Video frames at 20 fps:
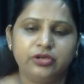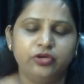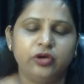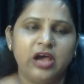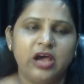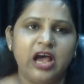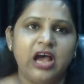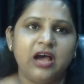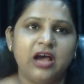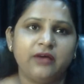You
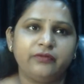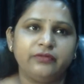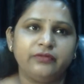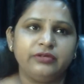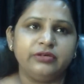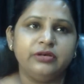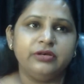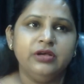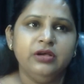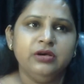have
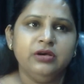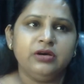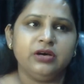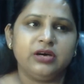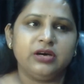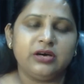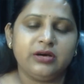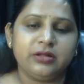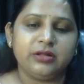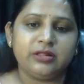
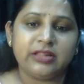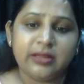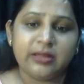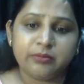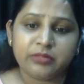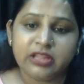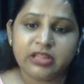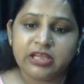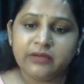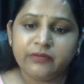
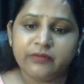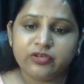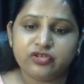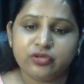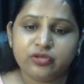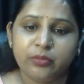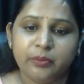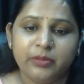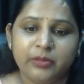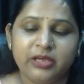something
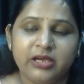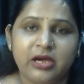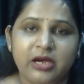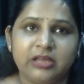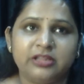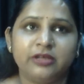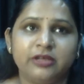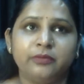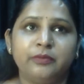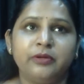which may
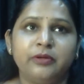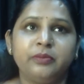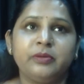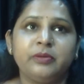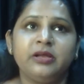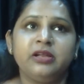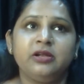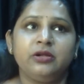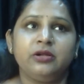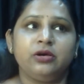other
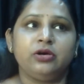people